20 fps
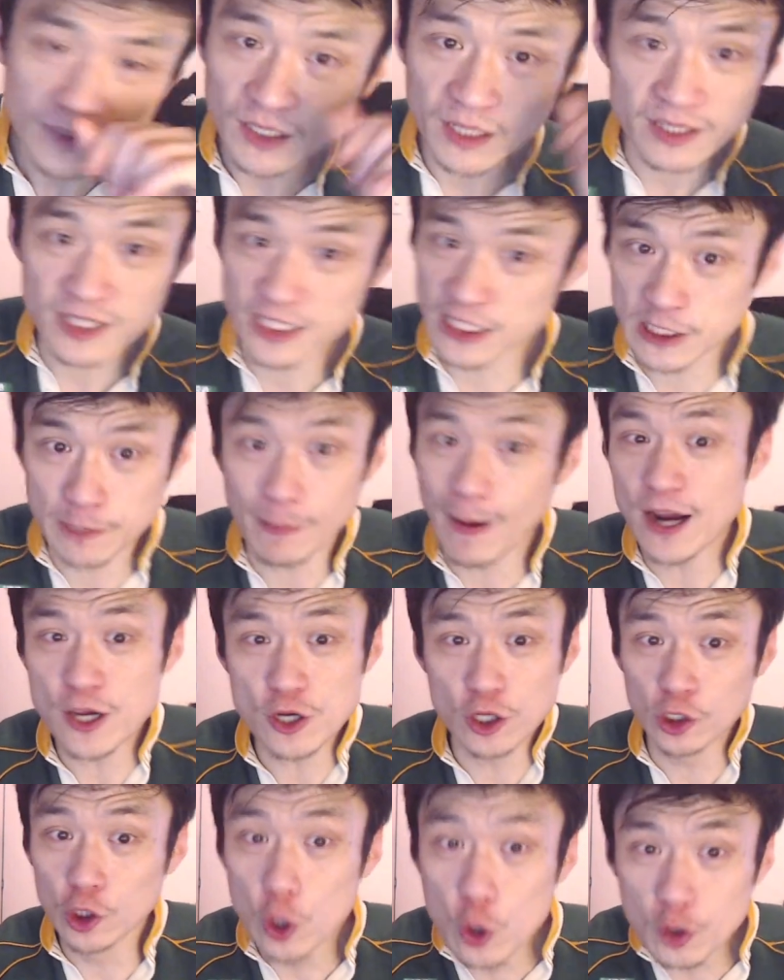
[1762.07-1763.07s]
Despite you
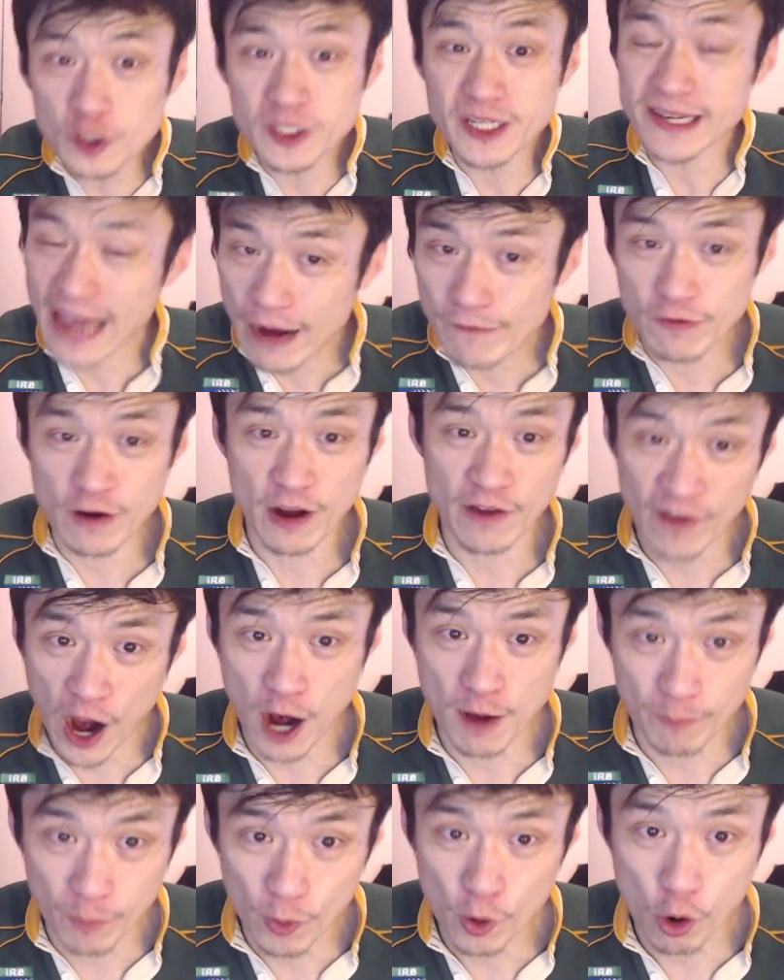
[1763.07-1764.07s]
losing every high
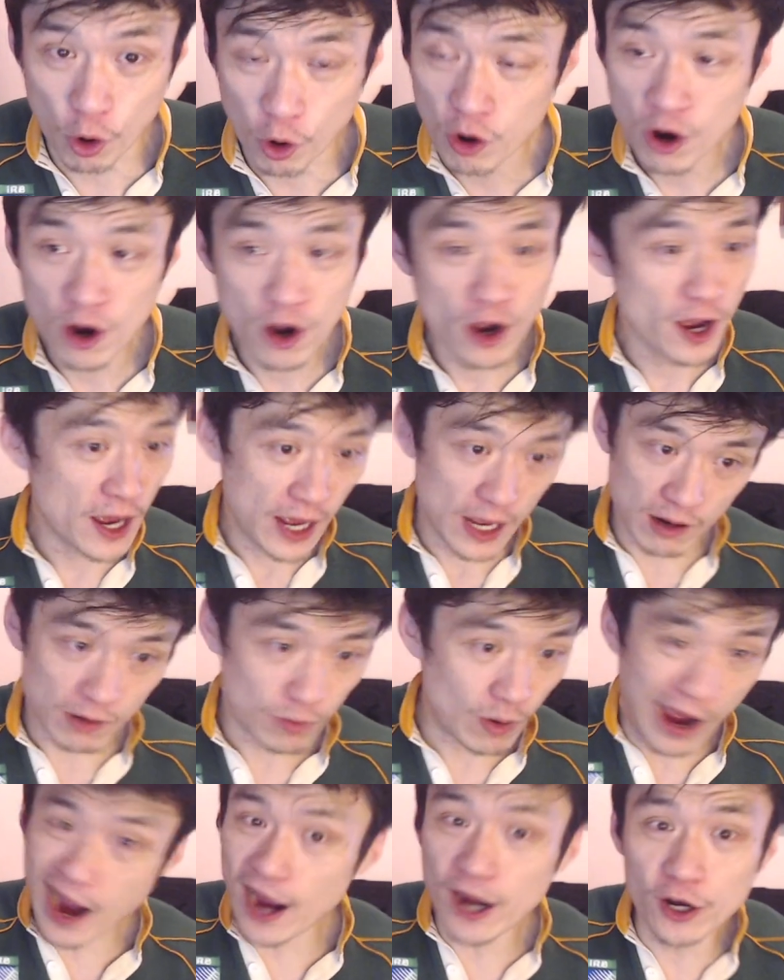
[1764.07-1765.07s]
ball,
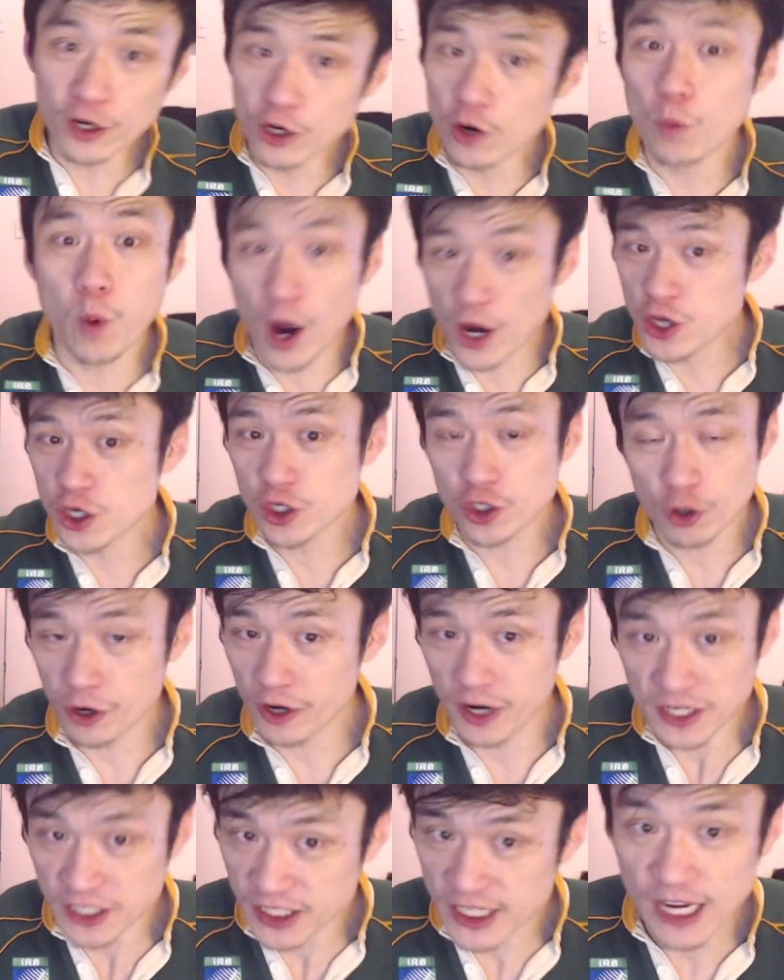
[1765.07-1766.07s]
I don't know what you're trying to
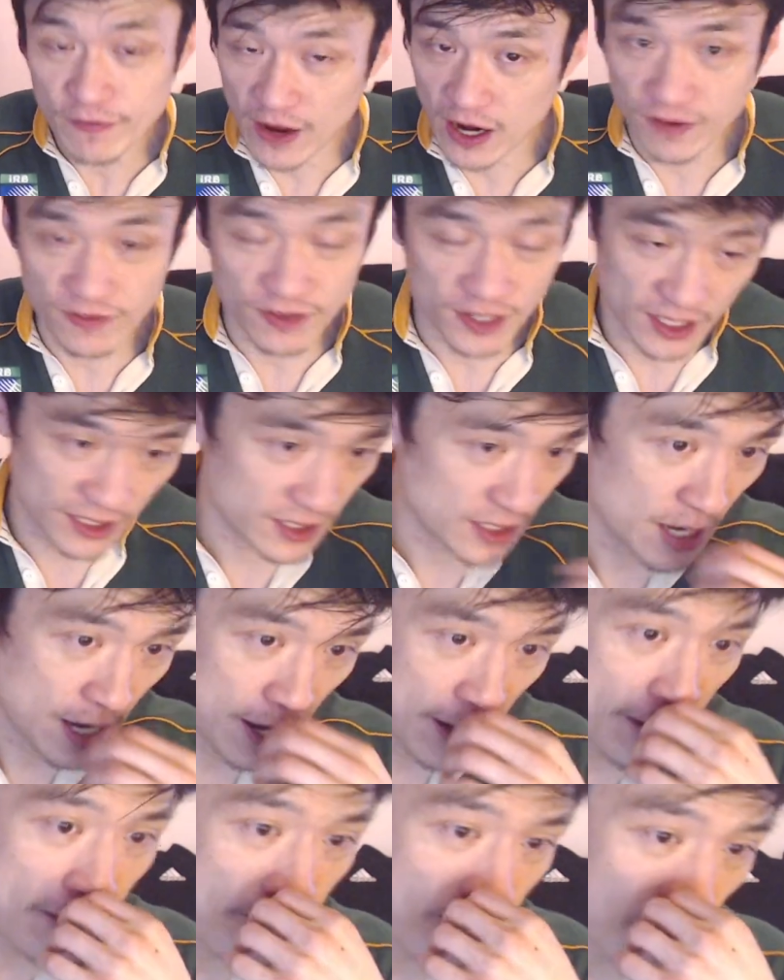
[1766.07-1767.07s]
achieve out of this.
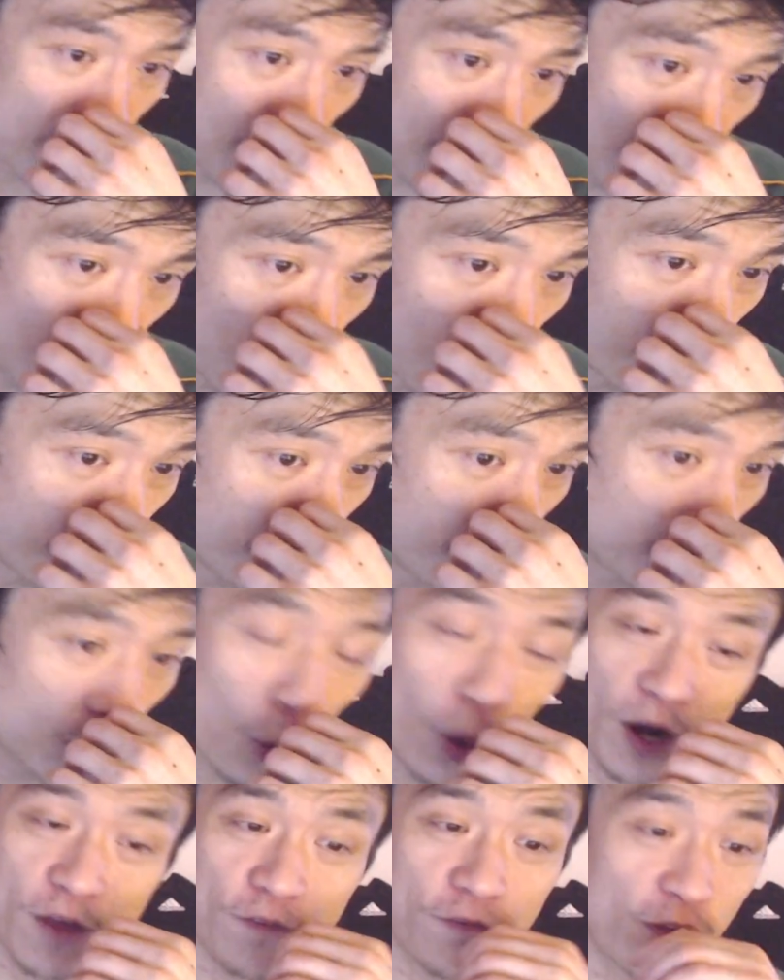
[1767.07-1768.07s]
On the
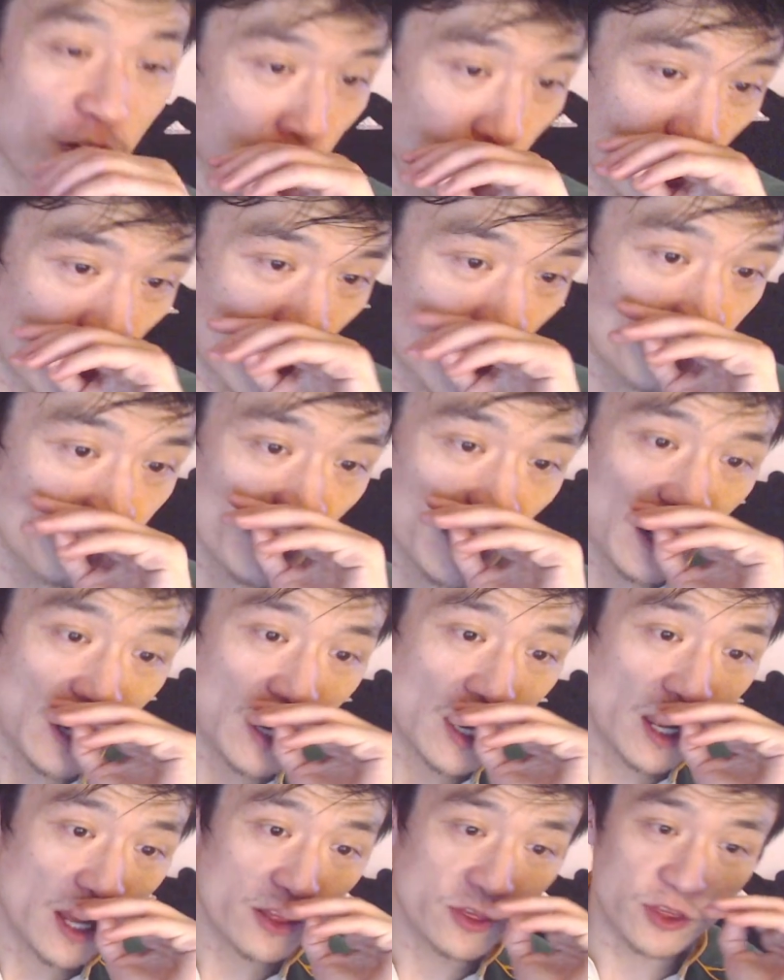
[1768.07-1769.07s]
25th minute,
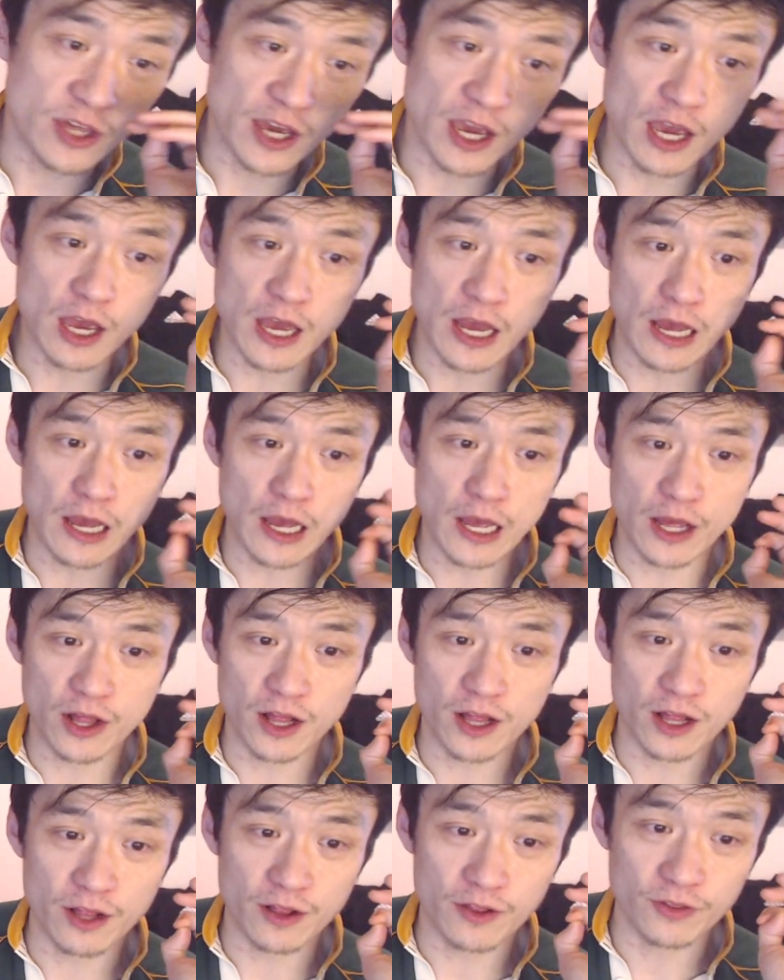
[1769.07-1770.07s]
there
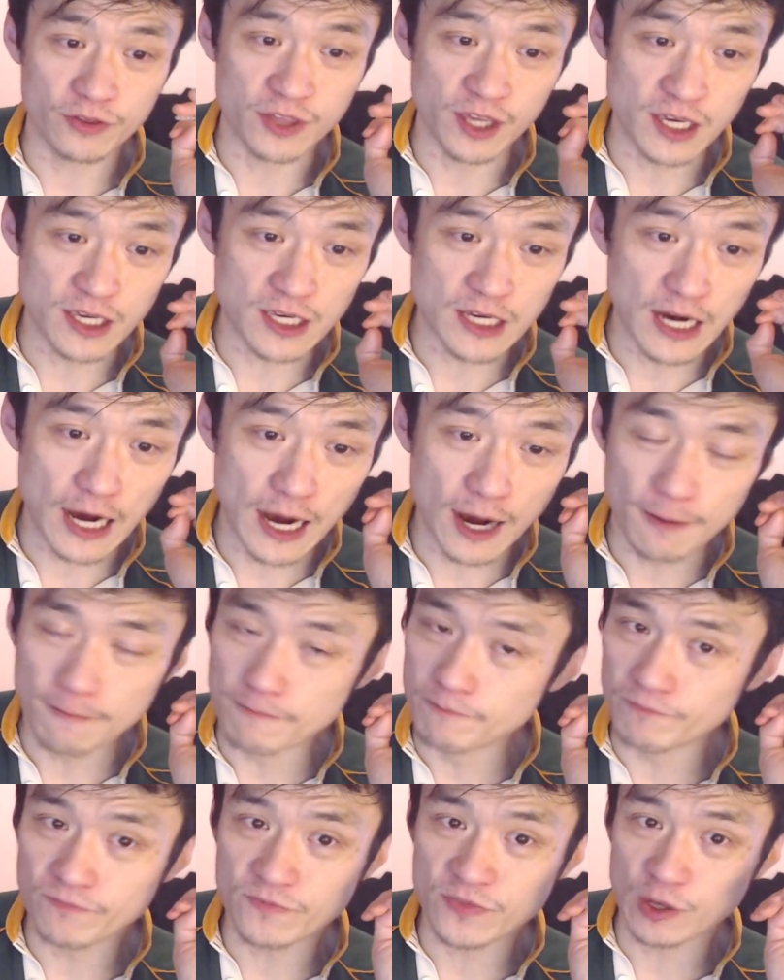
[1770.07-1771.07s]

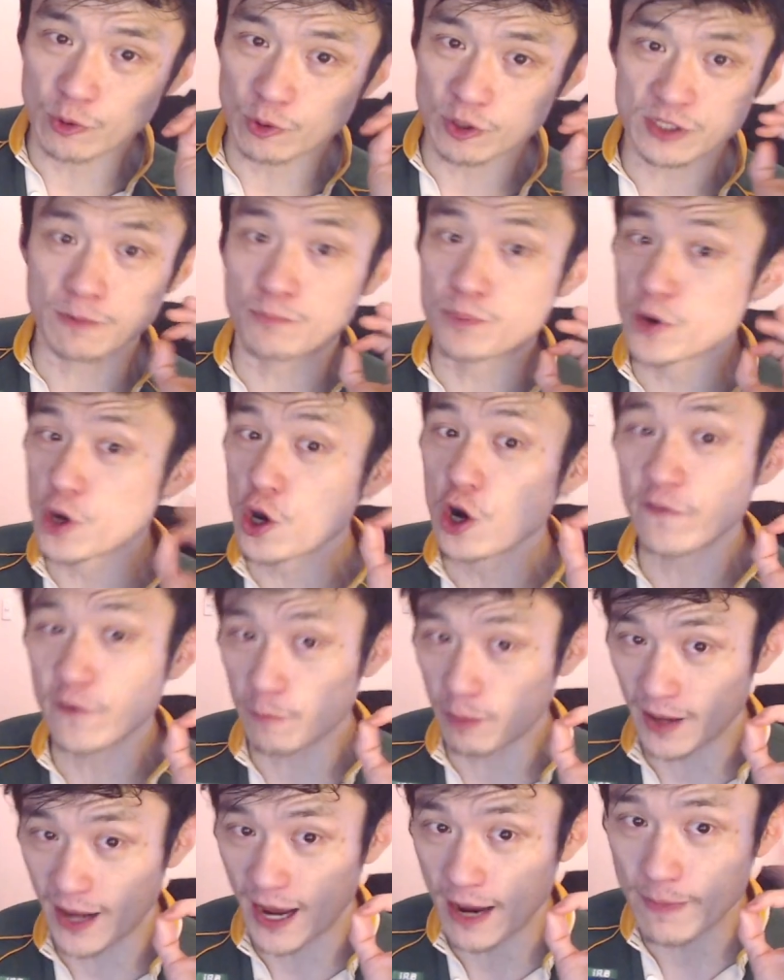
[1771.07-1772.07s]
was a beautiful
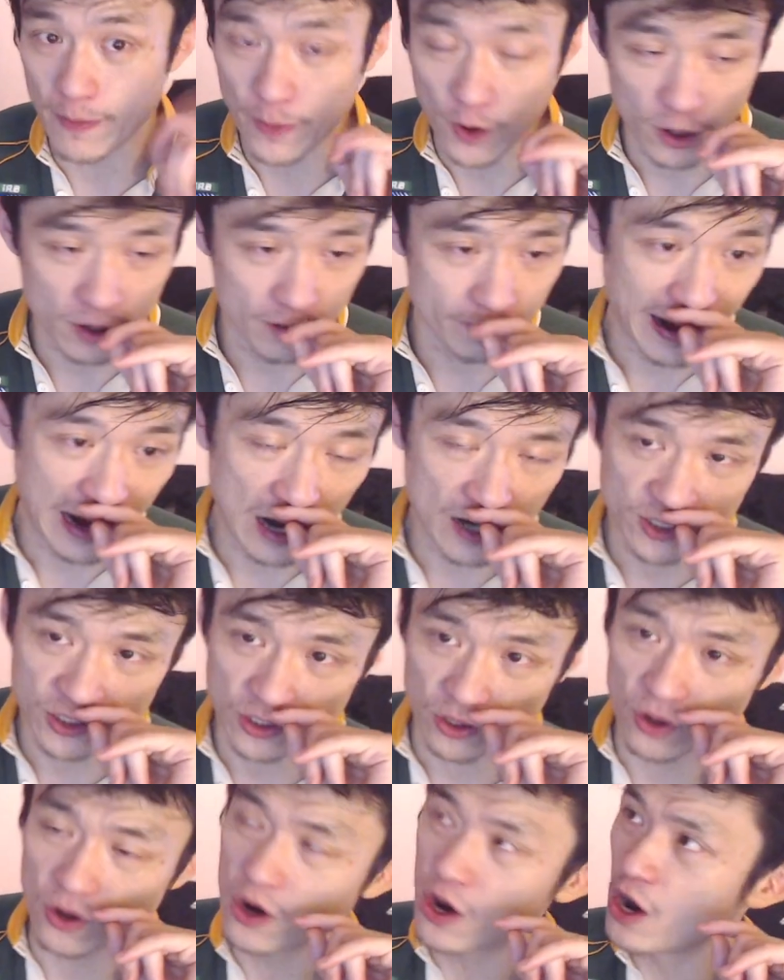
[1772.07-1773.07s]
play by Beauden Barrett.
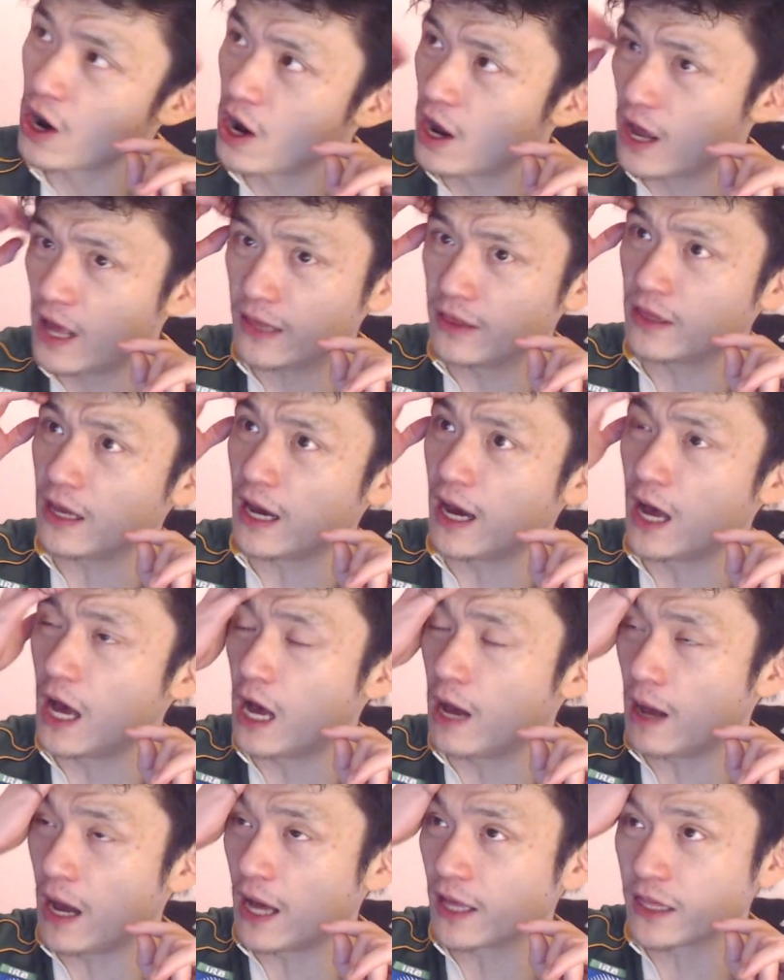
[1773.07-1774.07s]
So
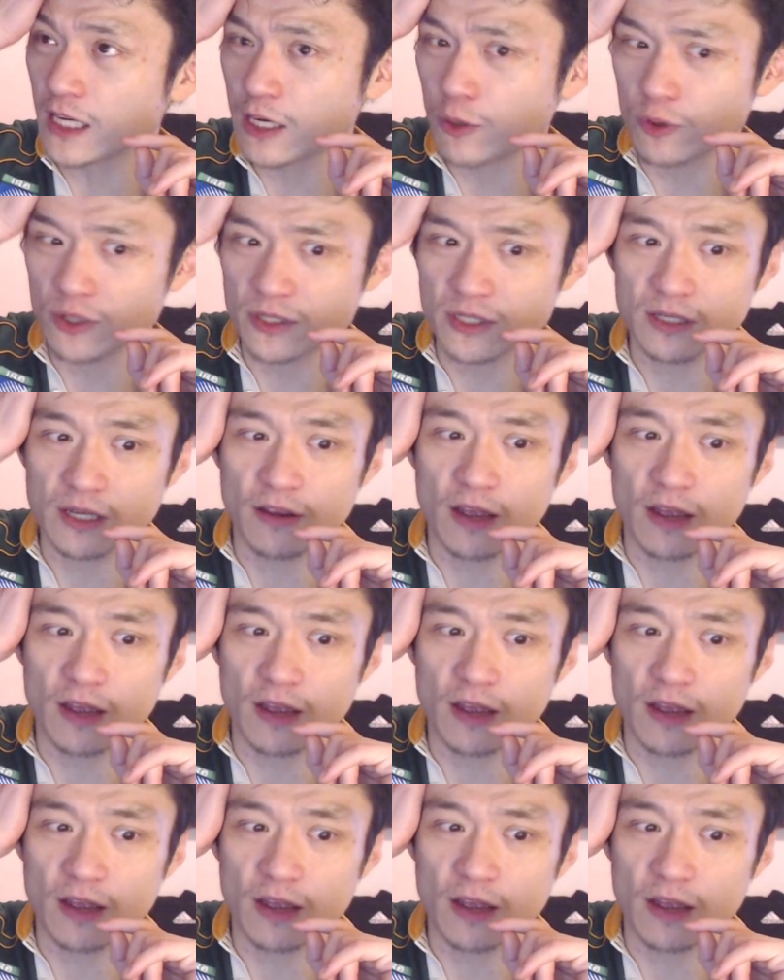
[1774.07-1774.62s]
I think it was